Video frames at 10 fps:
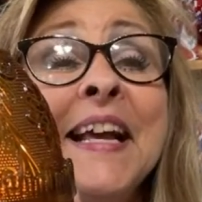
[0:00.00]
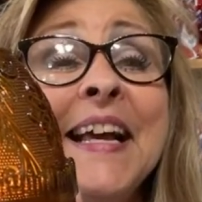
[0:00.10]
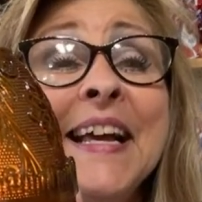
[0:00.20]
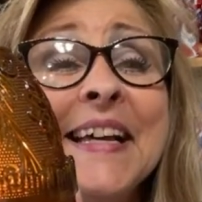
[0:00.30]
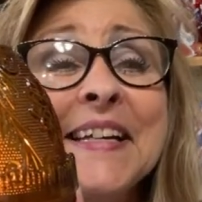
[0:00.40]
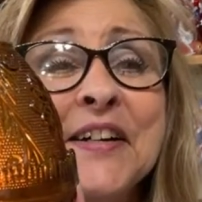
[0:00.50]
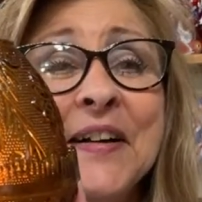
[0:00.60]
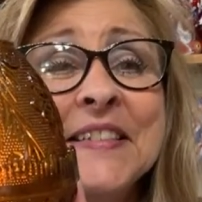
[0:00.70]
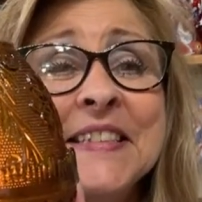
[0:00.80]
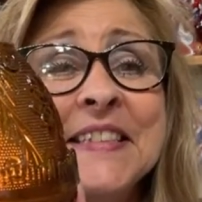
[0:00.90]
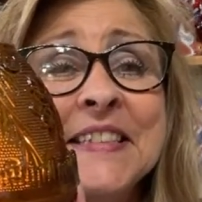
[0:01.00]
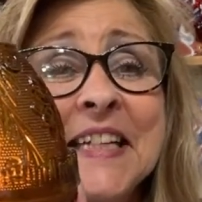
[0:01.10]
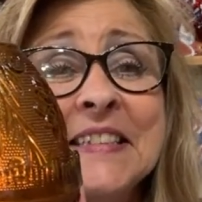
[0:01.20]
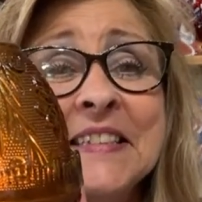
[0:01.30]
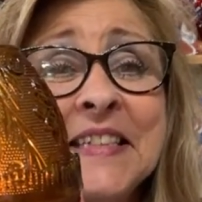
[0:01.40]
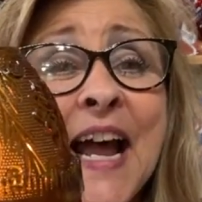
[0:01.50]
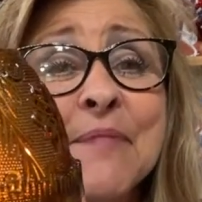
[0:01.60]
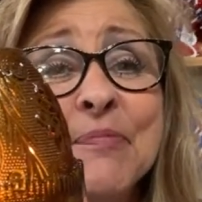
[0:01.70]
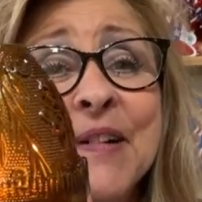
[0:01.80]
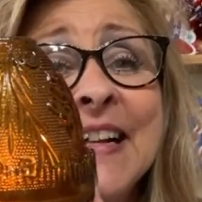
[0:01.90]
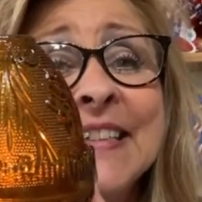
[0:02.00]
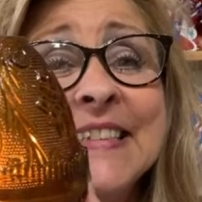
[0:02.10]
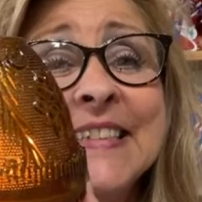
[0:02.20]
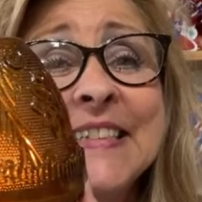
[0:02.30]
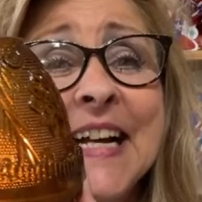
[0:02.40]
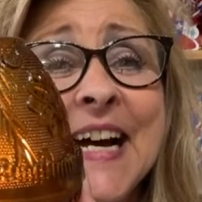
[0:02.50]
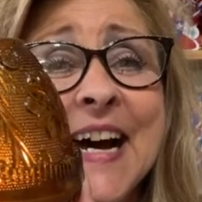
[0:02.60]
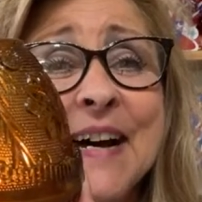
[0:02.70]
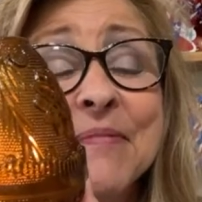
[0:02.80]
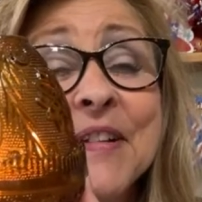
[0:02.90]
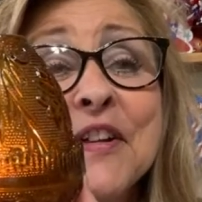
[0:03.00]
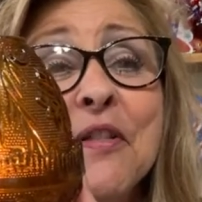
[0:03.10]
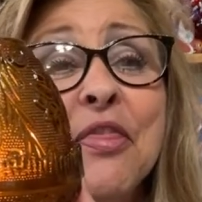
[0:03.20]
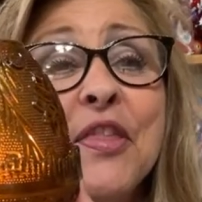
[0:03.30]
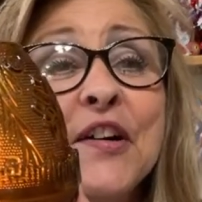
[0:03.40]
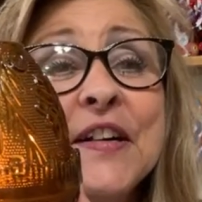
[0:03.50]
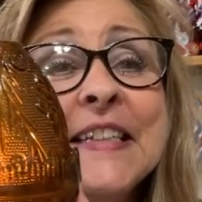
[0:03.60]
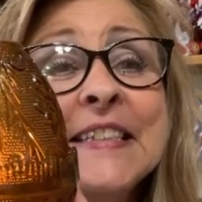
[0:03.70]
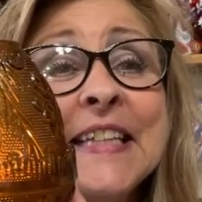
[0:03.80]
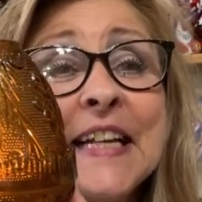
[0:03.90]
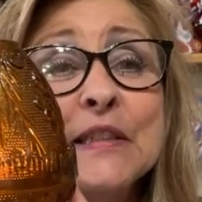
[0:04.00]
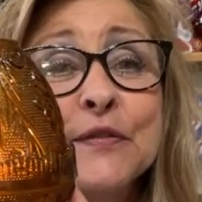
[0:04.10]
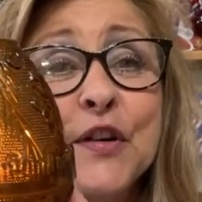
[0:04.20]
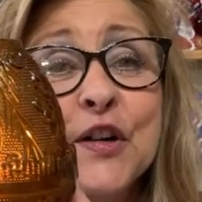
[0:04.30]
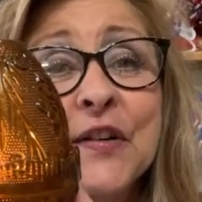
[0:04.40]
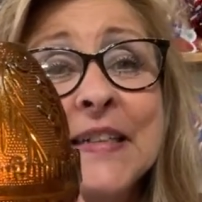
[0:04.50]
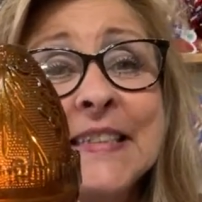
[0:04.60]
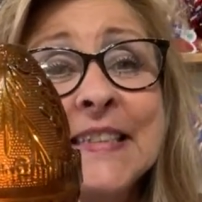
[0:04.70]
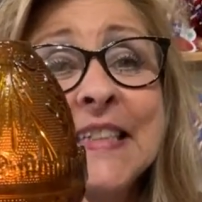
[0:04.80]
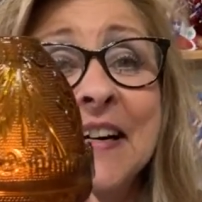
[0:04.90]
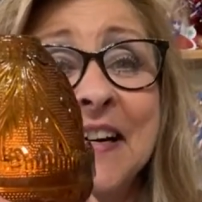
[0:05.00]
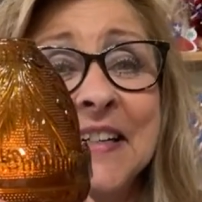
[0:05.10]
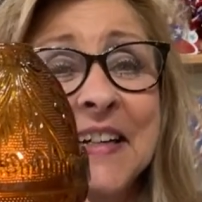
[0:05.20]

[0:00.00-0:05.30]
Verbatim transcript: Krista said, stop, Randy, stop. 36 for Krista.